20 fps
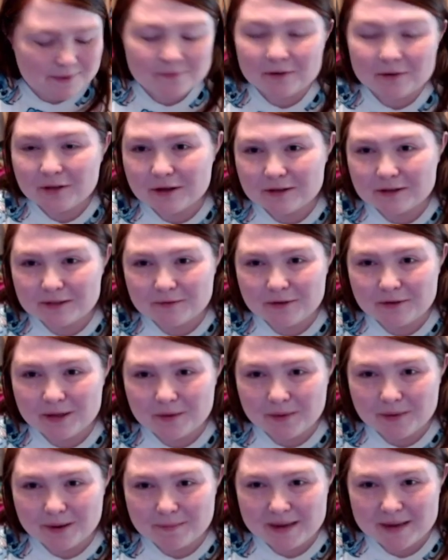for those of you
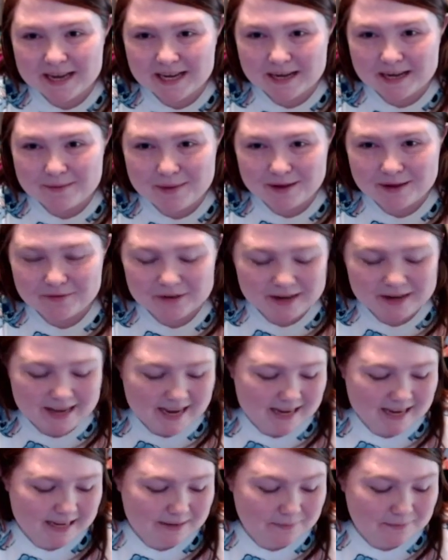that wear makeup every
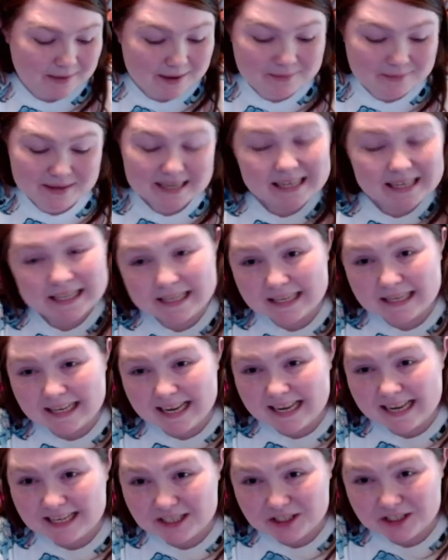day, it might be a little
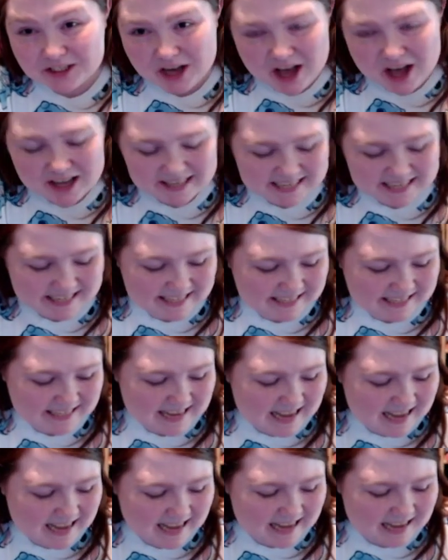like shocking.
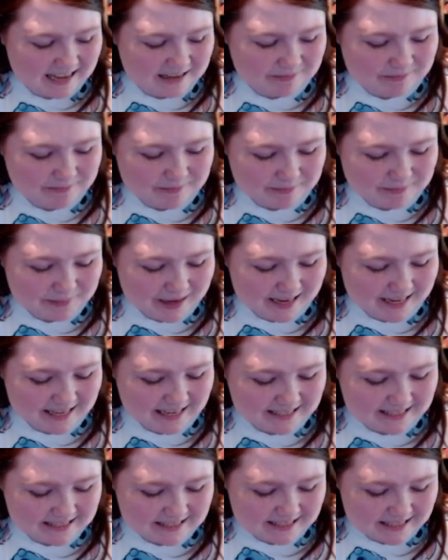Um,
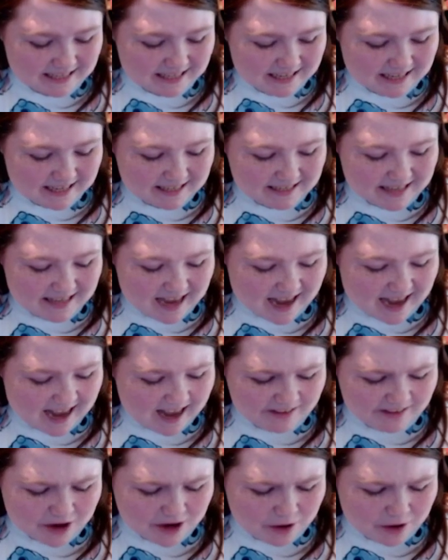but yeah, I
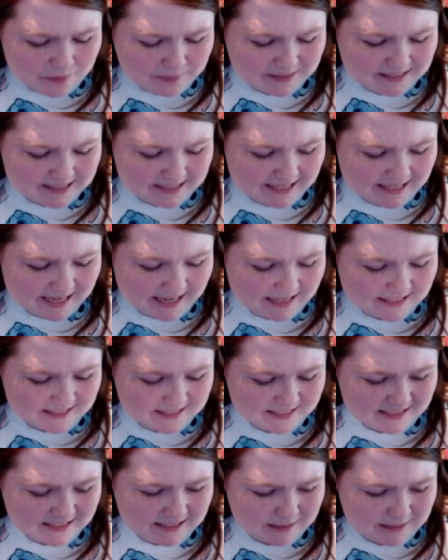haven't opened it yet. It
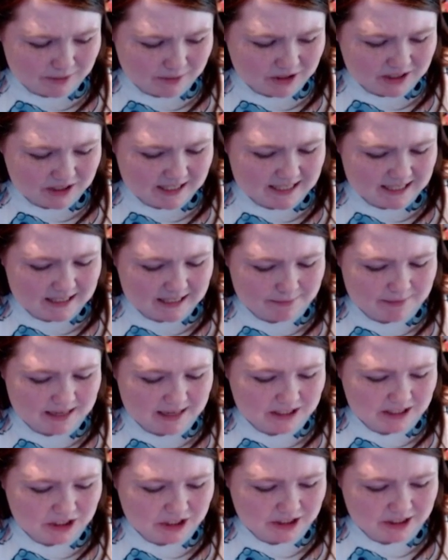says it's
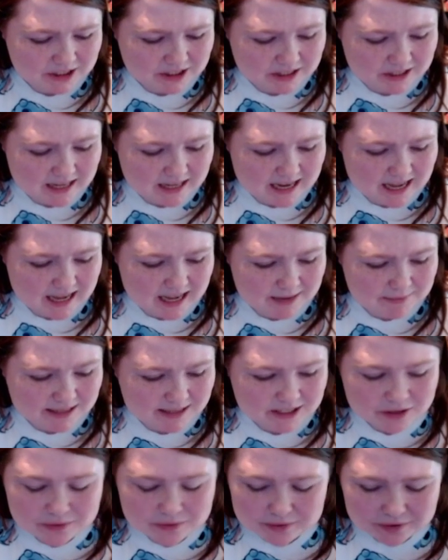multi-dimensional. Um, I
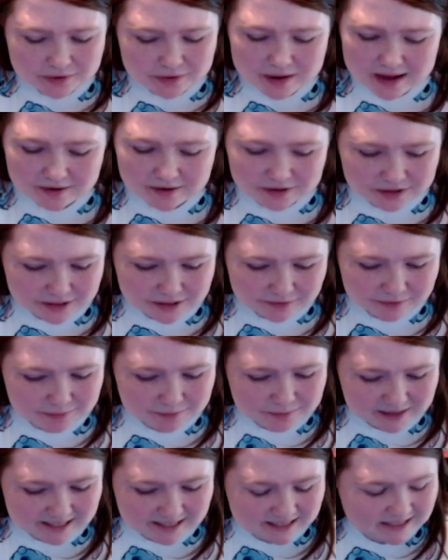don't know how good of a
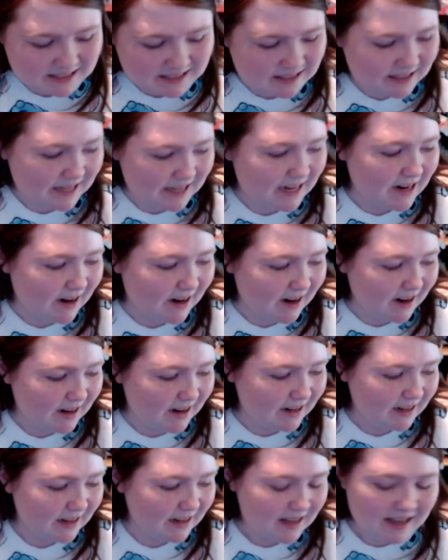brand they
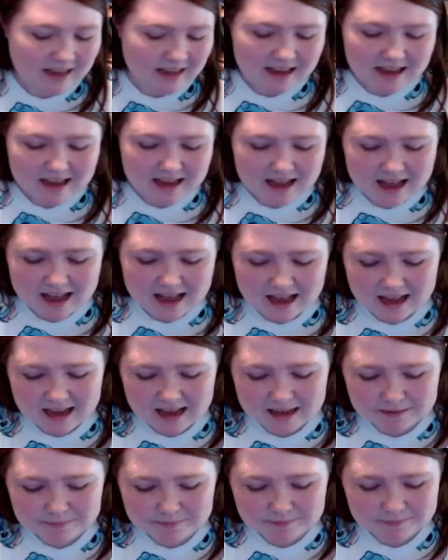are.
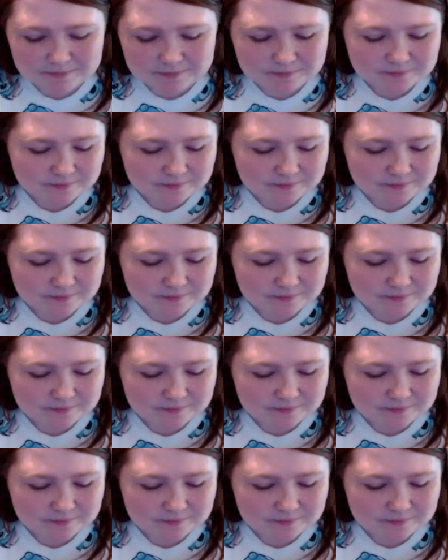Um,